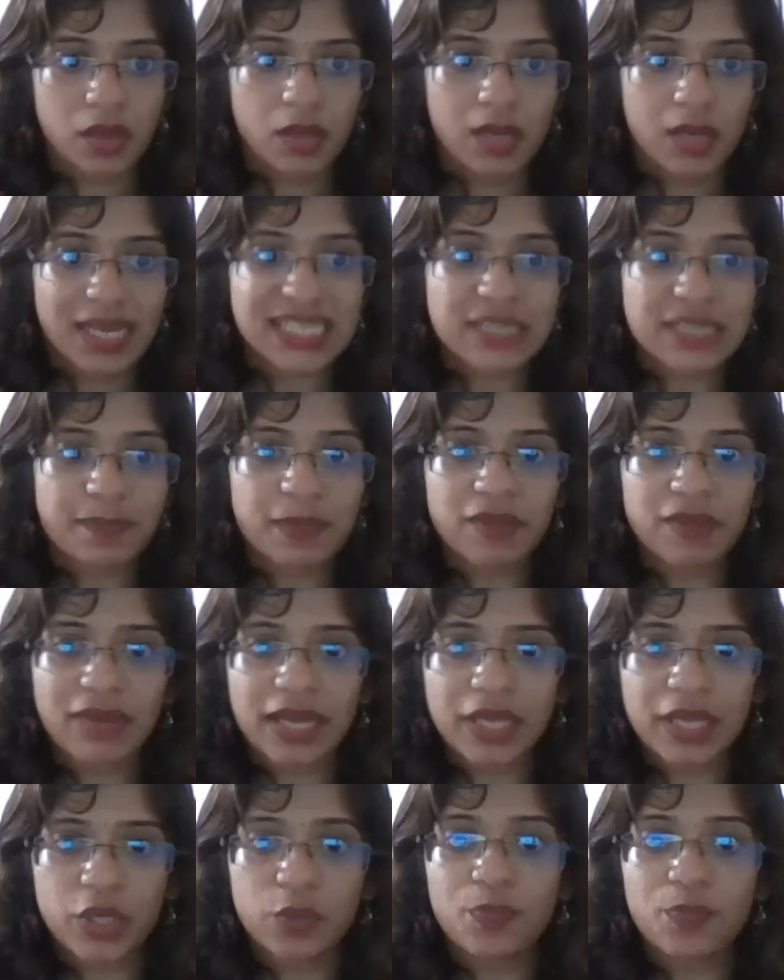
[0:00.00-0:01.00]
It's a
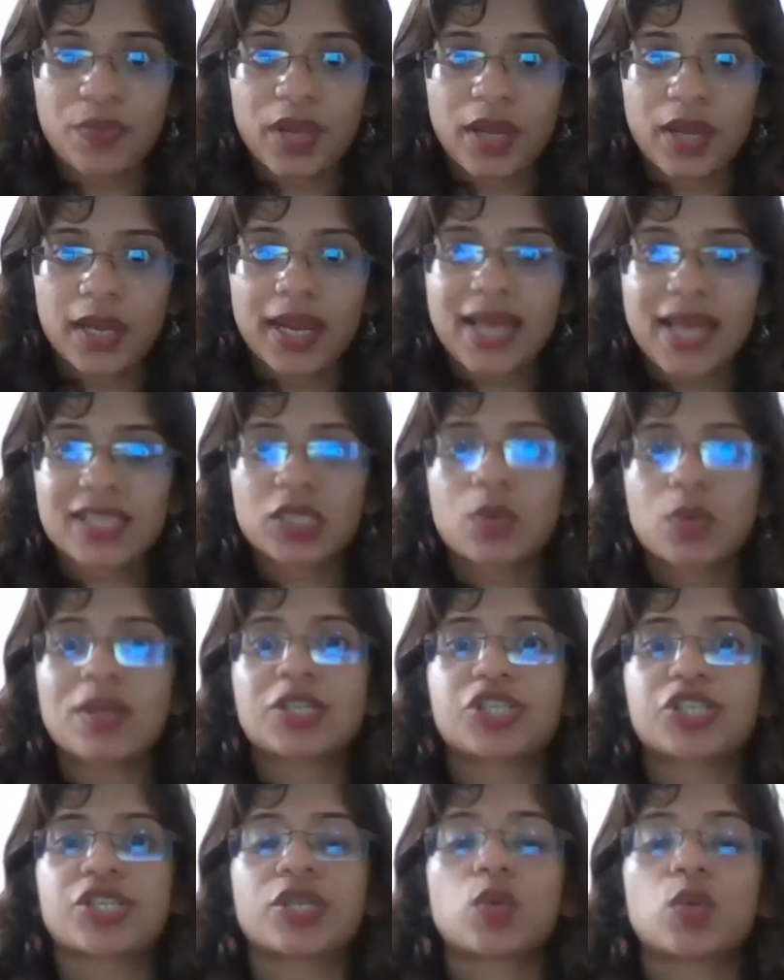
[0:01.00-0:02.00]
PYQ. Next
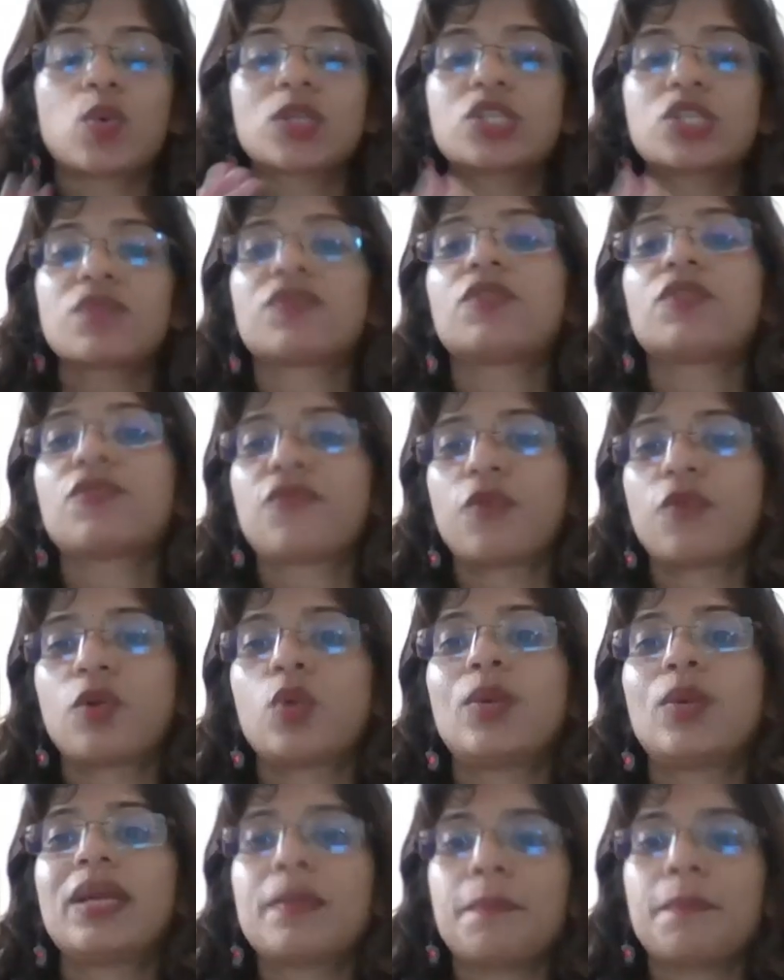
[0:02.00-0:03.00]
question. Which of the
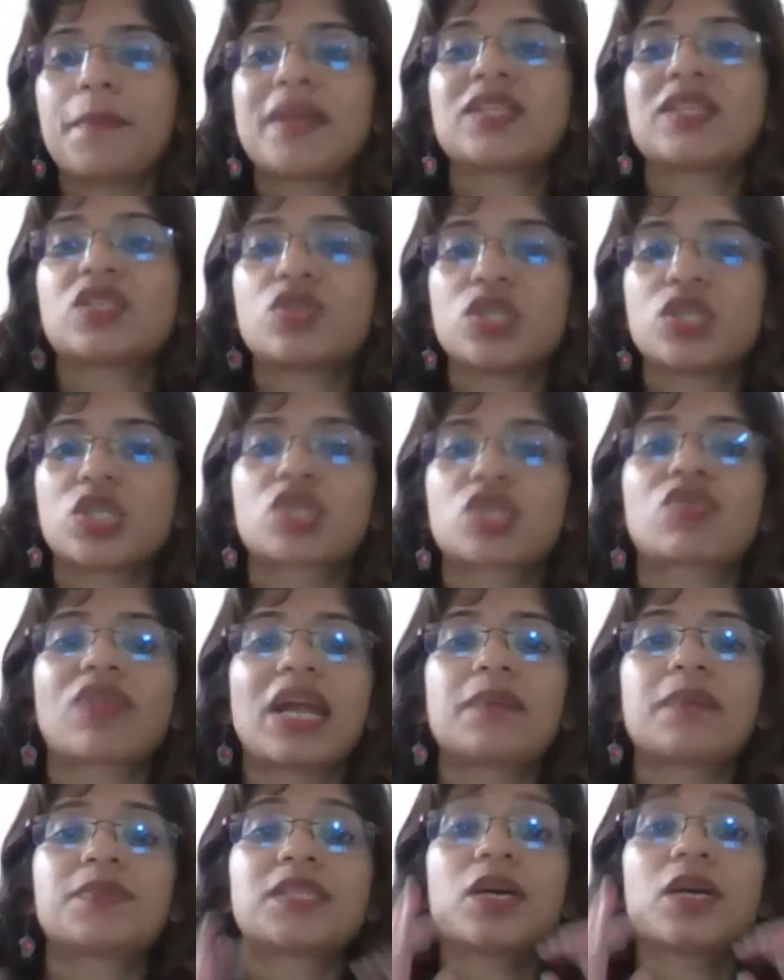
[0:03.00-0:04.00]
following best
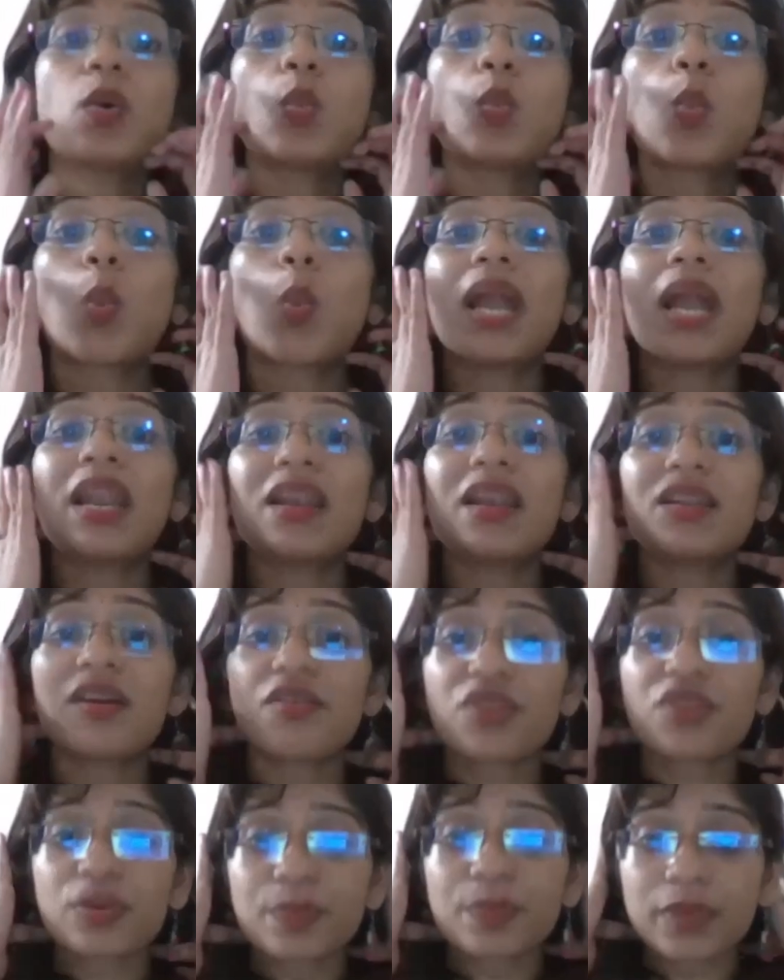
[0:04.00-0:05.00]
describes a
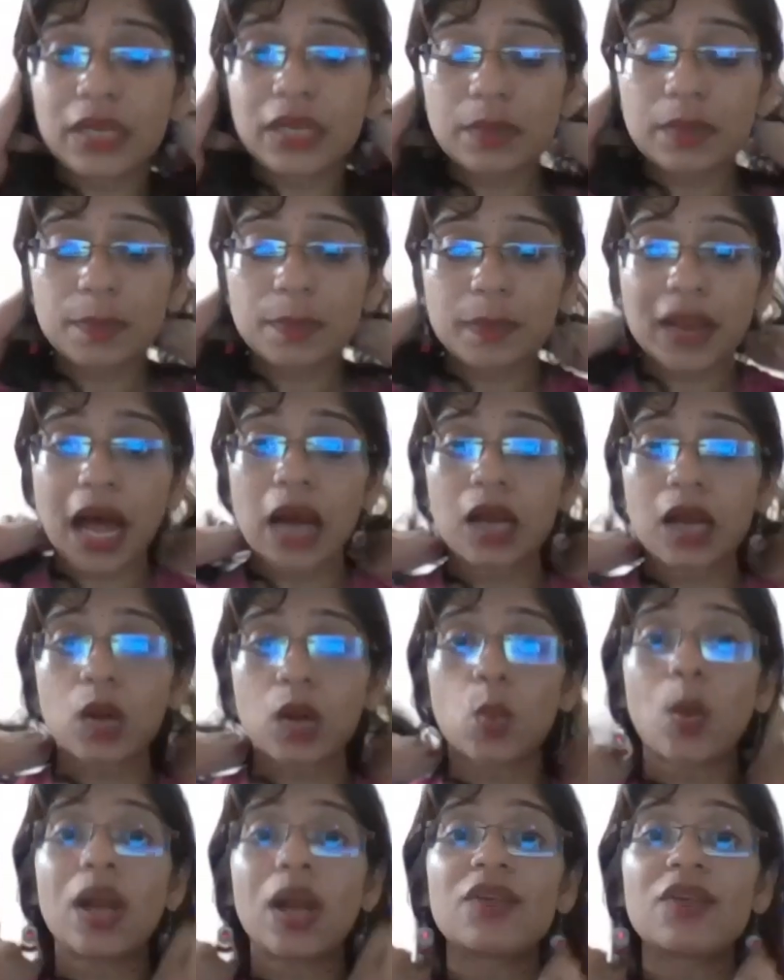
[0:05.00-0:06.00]
vulnerable plaque?
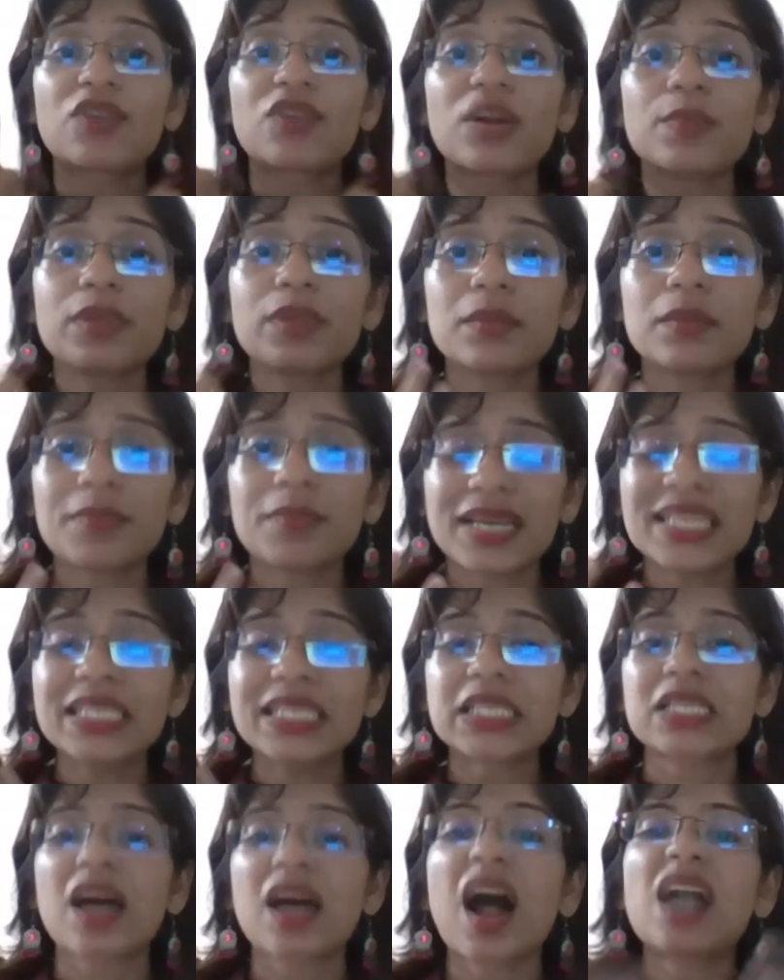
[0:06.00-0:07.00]
Vulnerable
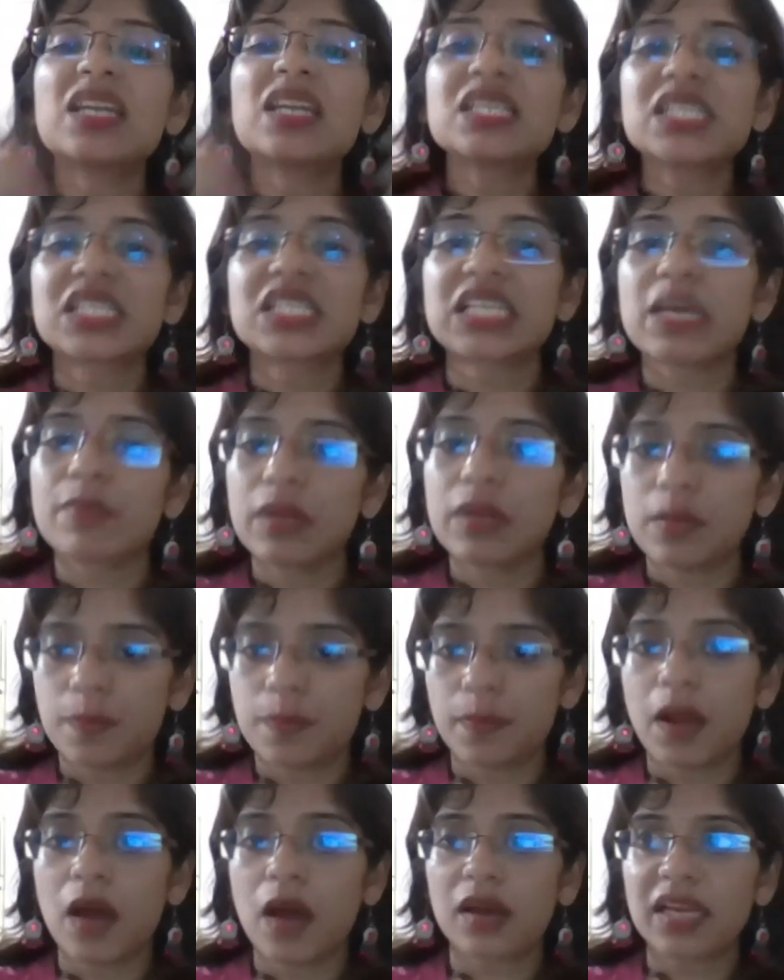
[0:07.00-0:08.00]
means
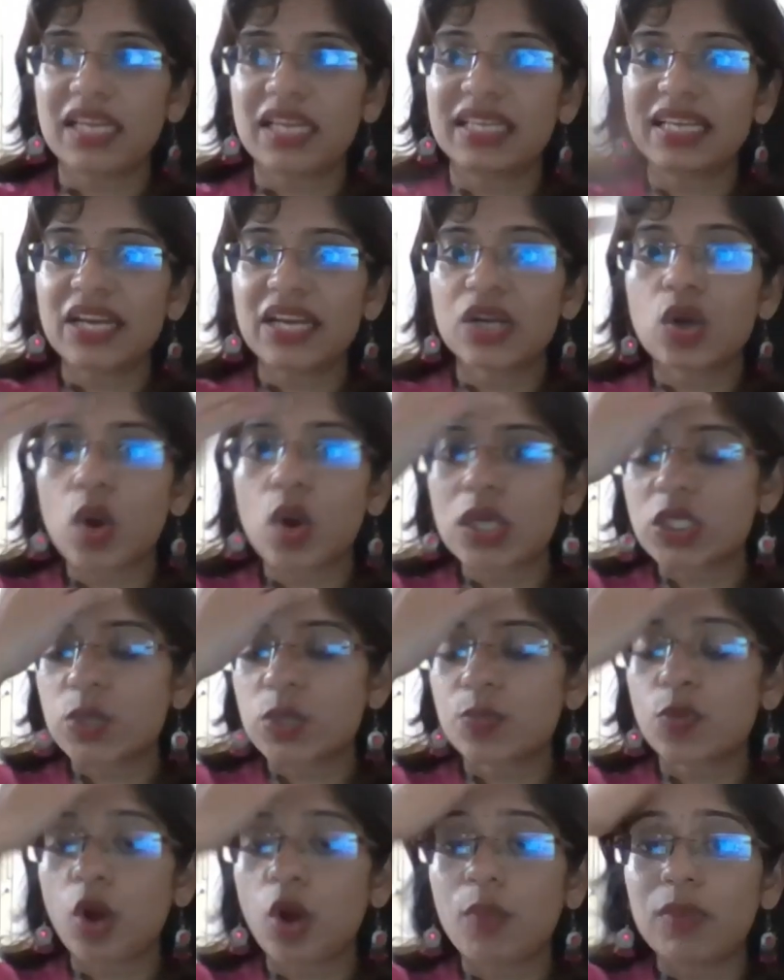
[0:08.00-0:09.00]
unstable plaque. It can cause
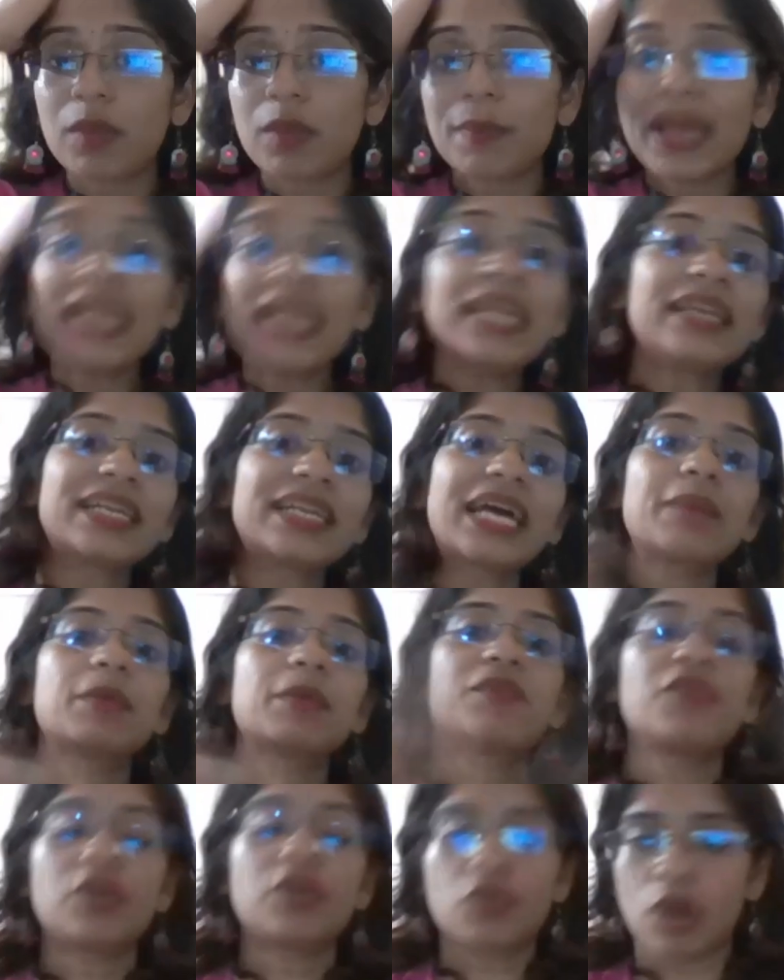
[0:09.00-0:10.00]
problem anytime
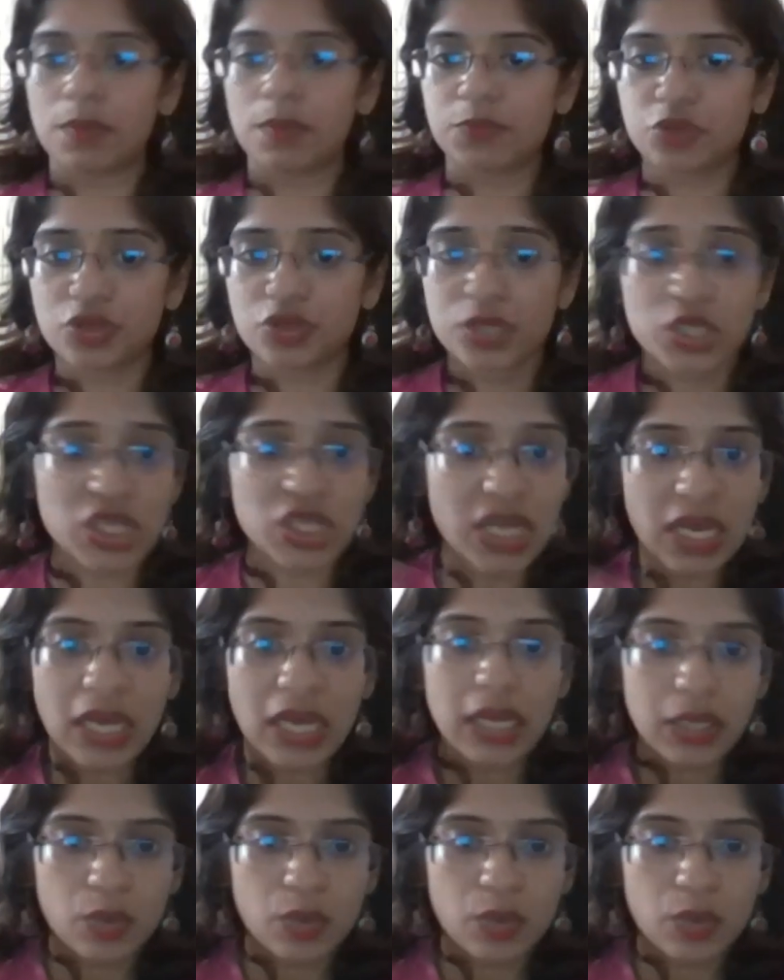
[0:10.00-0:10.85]
if it ruptures.